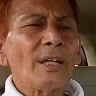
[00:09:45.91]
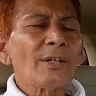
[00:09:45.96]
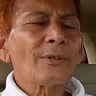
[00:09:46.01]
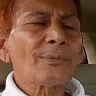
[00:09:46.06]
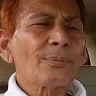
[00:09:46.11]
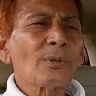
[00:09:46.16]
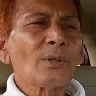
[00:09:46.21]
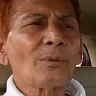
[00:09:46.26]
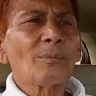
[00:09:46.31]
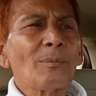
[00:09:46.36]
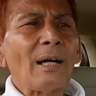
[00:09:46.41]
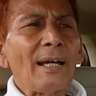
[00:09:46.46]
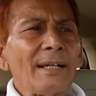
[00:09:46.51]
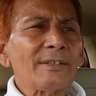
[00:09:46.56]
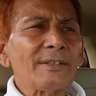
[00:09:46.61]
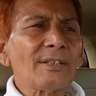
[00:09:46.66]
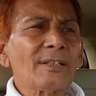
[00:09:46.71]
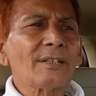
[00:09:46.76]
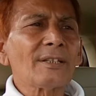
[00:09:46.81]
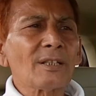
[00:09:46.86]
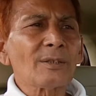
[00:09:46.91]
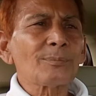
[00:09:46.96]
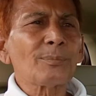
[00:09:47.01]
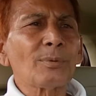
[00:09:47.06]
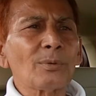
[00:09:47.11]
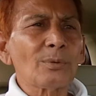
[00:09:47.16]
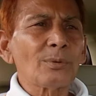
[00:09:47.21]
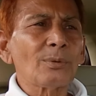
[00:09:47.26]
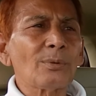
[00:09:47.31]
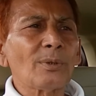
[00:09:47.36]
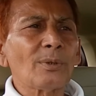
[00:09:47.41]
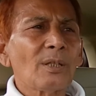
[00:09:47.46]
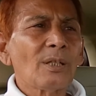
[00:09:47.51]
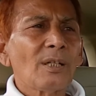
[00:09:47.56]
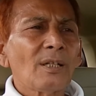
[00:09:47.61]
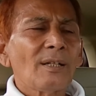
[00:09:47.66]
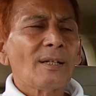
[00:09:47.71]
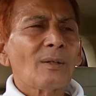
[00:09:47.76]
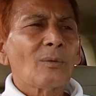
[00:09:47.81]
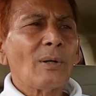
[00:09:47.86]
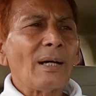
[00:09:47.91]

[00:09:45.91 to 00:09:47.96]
not put the child in engineering,